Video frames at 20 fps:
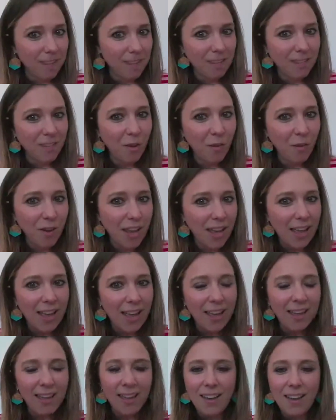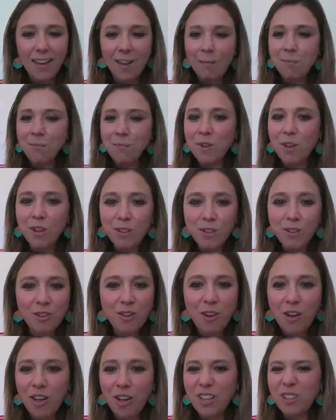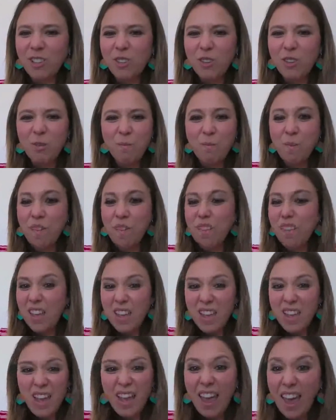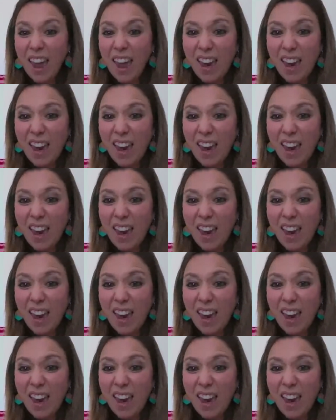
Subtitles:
it's okay. I'm not going to be